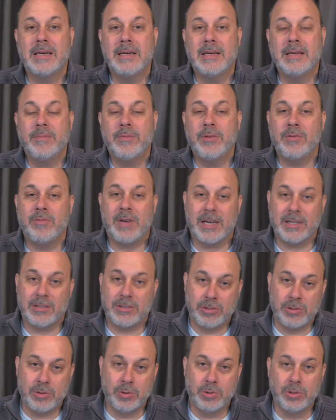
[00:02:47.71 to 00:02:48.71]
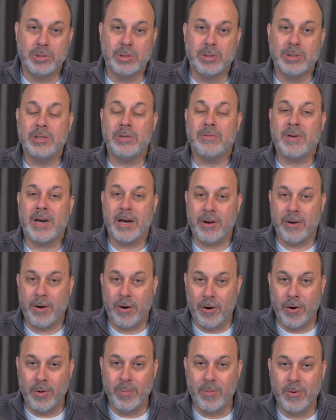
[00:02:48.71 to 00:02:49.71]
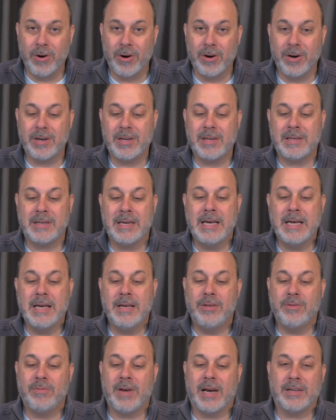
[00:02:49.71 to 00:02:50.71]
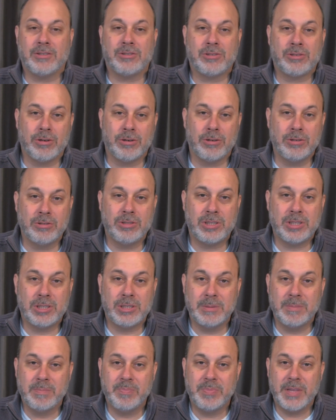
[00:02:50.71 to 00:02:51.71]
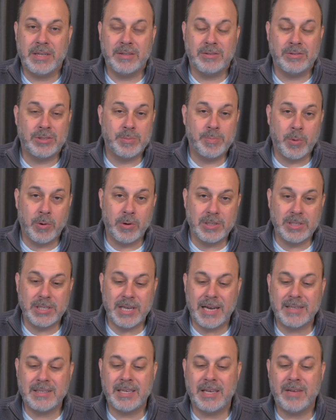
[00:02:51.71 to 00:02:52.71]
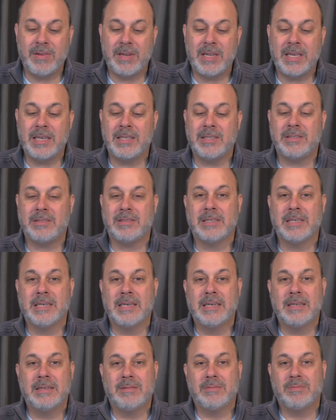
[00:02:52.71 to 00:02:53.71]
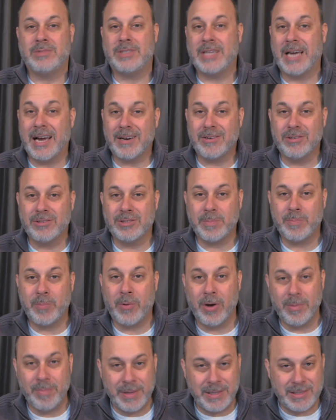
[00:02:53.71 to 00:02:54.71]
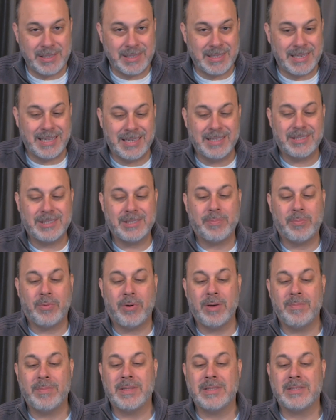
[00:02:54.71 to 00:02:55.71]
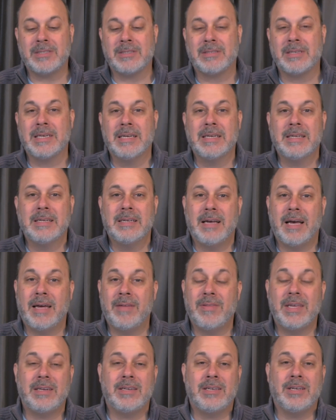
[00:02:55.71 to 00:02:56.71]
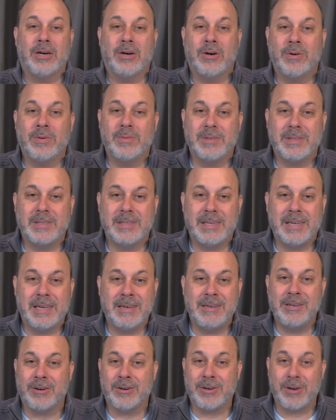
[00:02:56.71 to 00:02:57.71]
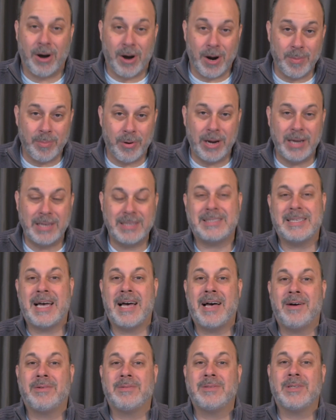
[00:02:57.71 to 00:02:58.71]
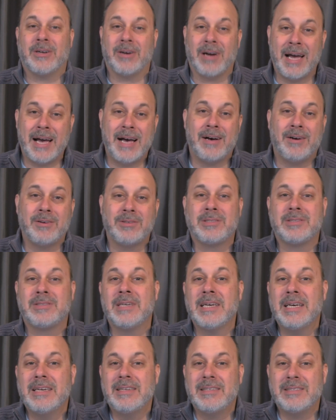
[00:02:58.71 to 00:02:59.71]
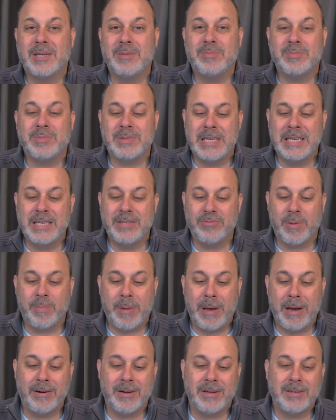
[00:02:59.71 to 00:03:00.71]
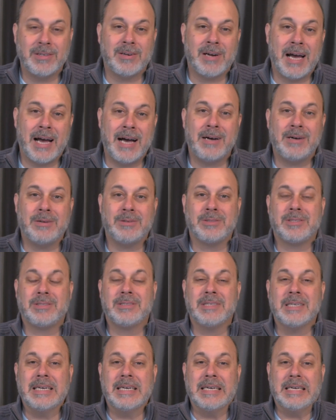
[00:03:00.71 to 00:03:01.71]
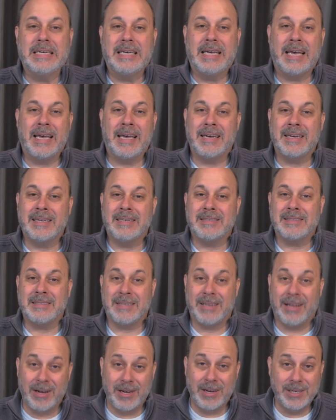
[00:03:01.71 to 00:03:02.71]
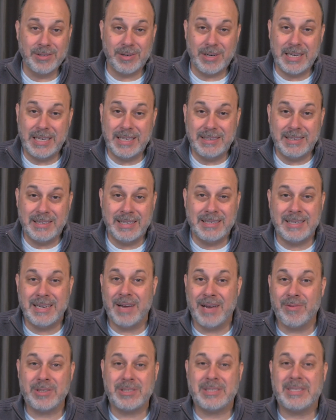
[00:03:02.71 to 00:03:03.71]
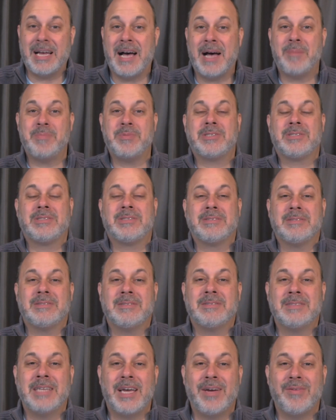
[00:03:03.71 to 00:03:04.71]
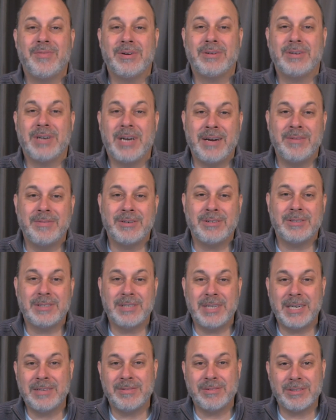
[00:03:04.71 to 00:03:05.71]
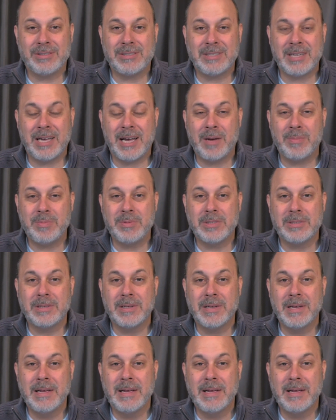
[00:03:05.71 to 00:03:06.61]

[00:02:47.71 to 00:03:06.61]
You've got school, you've got homework You've got church and sports activities, doctor's appointments, dentist appointments, and then, you know, your car breaks down, your house, something needs repaired on your house, and laundry, it never stops. Never, ever, ever stops.